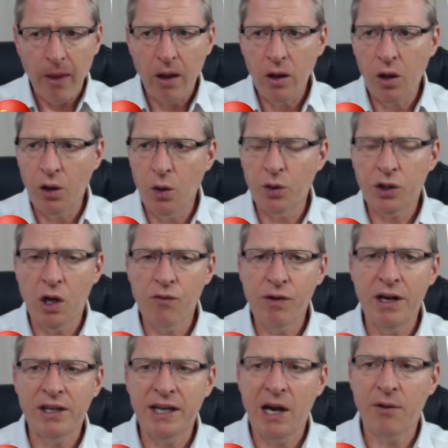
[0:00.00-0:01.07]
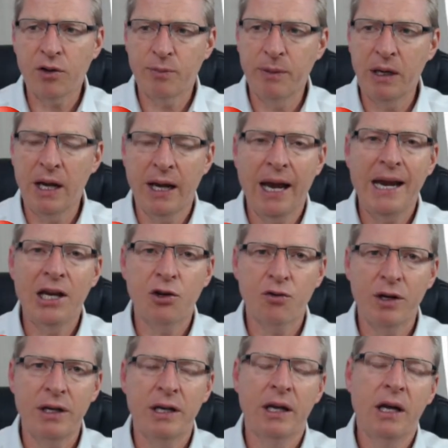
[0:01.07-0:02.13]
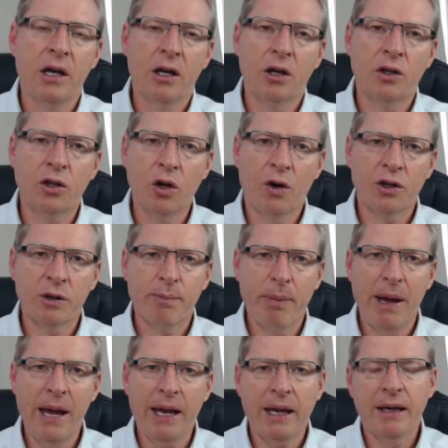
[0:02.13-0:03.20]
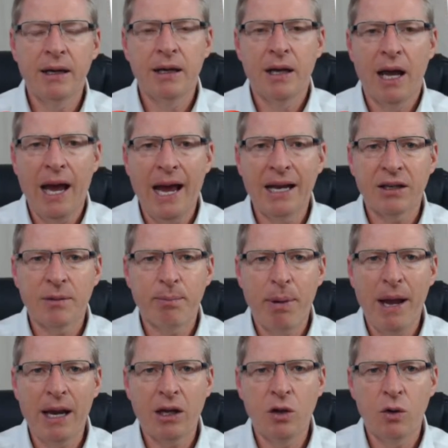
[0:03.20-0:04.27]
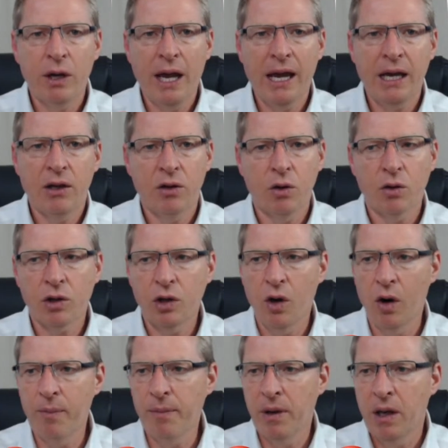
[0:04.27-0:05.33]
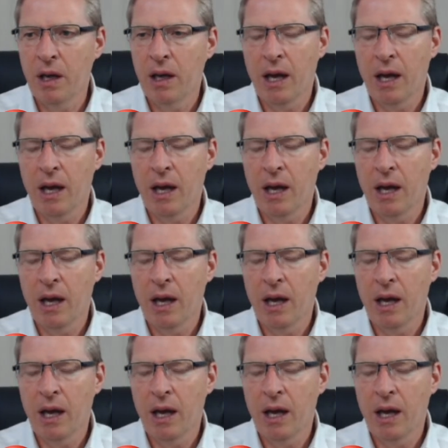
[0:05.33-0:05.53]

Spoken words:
You can also reach out to me at adrian.peck@peckuk.com,